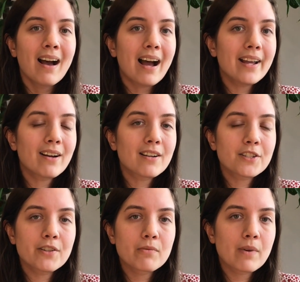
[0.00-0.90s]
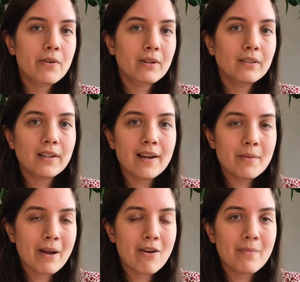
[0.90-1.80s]
I also wrote a lot
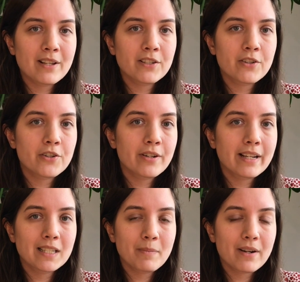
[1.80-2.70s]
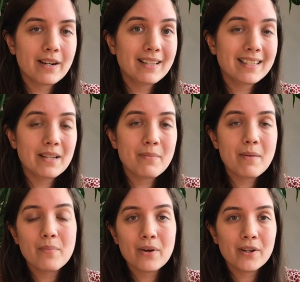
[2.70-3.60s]
about my surgery experience in my
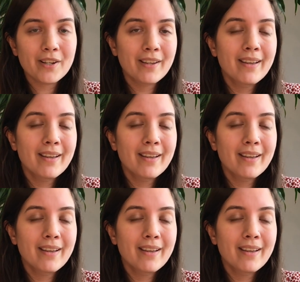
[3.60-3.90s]
book,